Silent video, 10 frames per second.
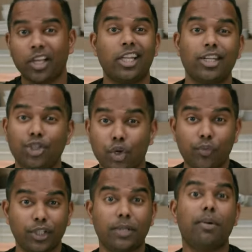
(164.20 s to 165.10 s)
let us know if
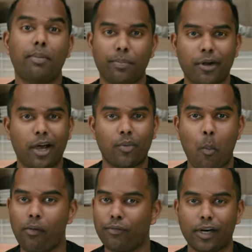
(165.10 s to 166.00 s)
we did Bobby proud.
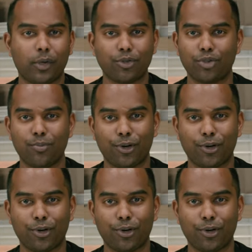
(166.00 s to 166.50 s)
Follow us some